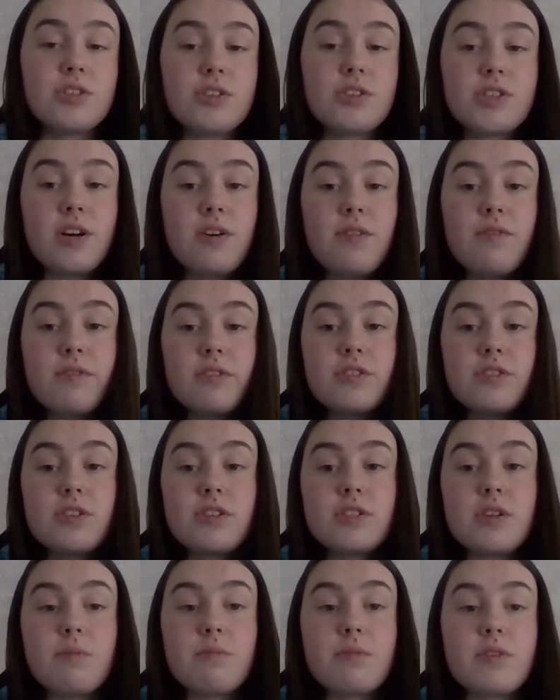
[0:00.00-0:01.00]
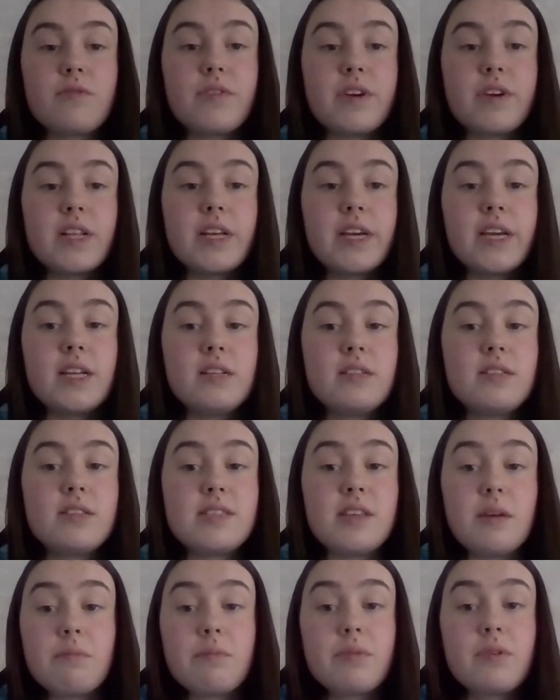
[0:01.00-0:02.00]
yourself, or just something really
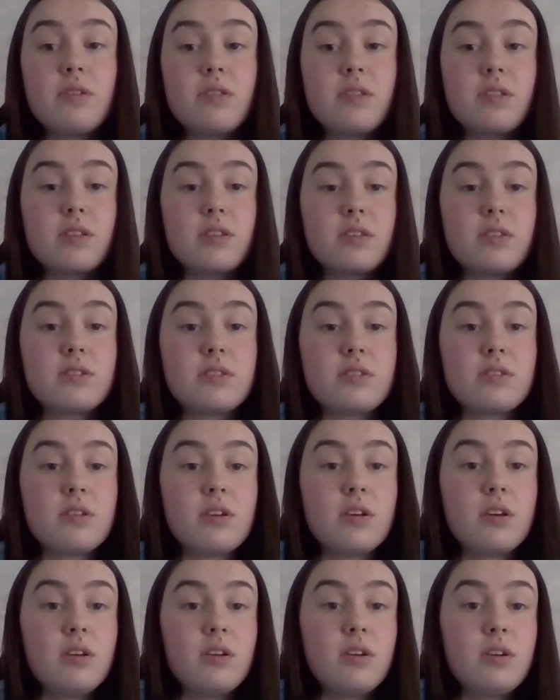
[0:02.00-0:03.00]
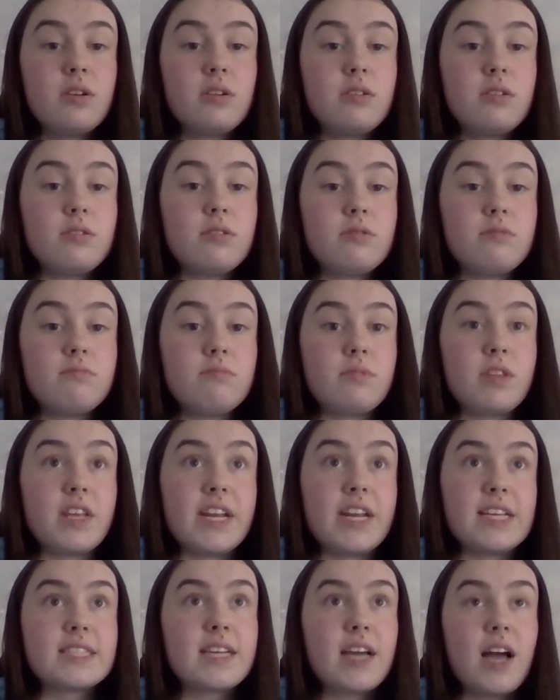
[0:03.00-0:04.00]
simple that
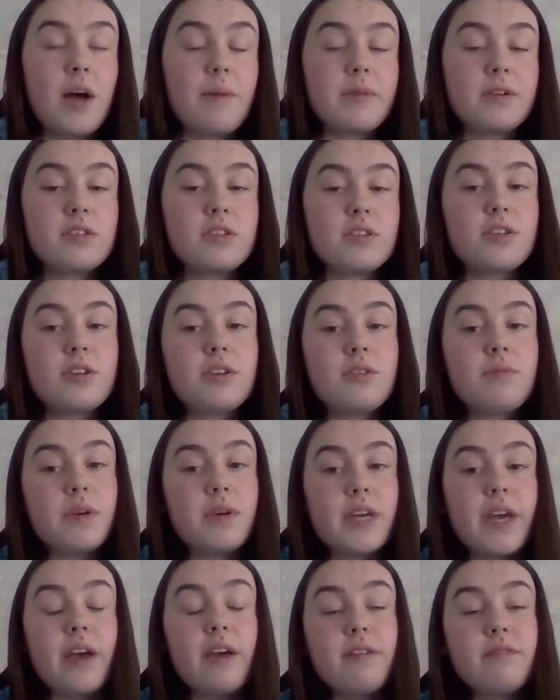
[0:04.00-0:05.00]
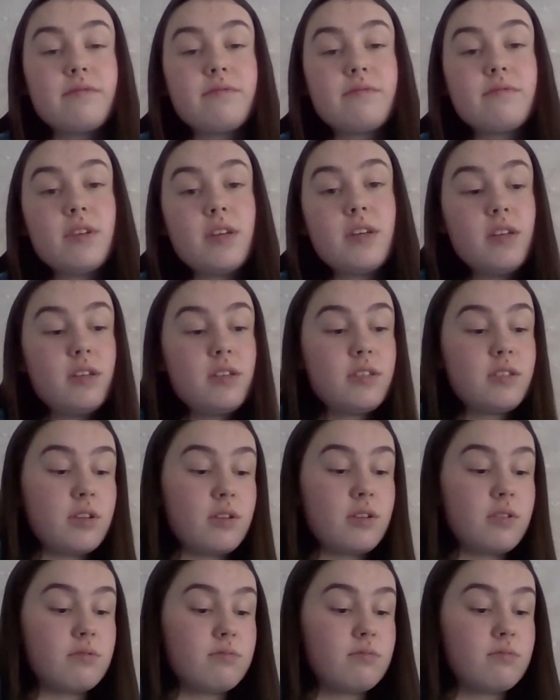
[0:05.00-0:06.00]
is common to do. But yeah,
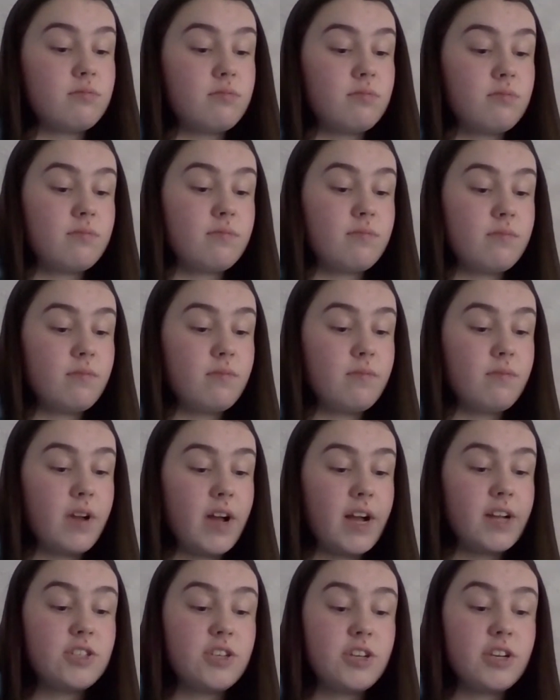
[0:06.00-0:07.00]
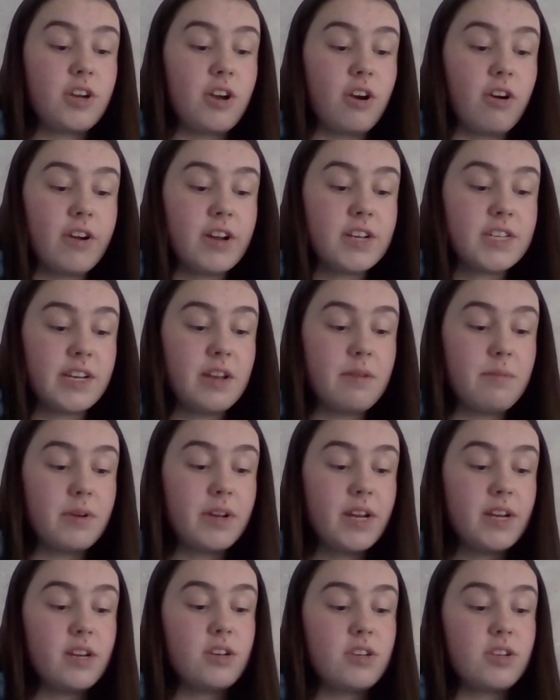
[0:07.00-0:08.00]
so I do encourage
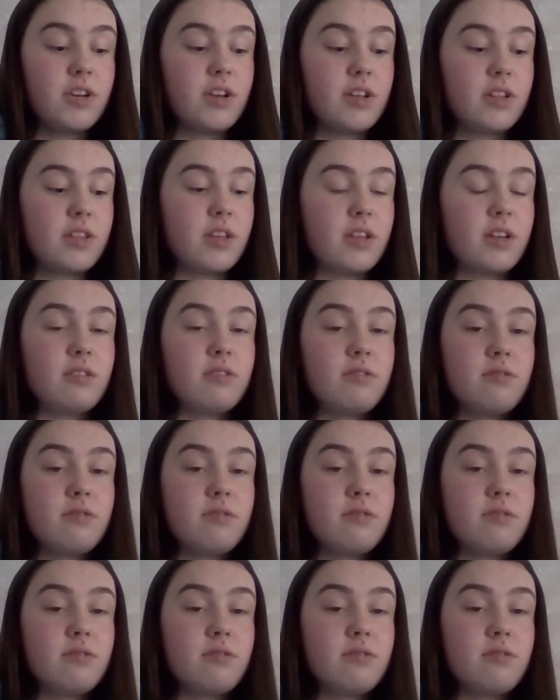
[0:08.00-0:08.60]
anybody to do it that,